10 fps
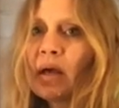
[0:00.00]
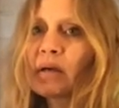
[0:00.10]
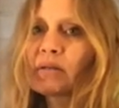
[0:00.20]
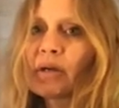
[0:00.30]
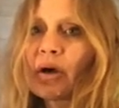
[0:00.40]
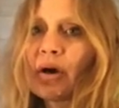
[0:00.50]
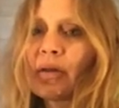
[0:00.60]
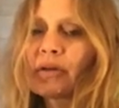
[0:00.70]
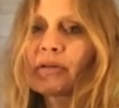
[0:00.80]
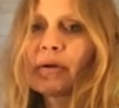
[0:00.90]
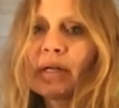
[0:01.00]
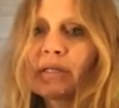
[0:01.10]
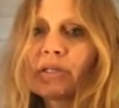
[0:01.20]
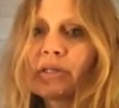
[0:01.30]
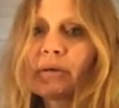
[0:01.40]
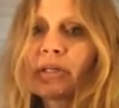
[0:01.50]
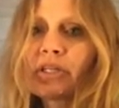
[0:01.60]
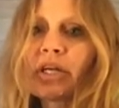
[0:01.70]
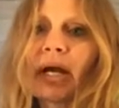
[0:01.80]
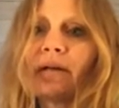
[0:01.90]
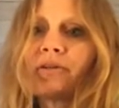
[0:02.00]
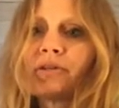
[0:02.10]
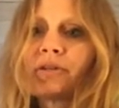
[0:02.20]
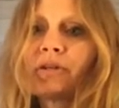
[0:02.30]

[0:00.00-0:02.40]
So there's no need to do or change.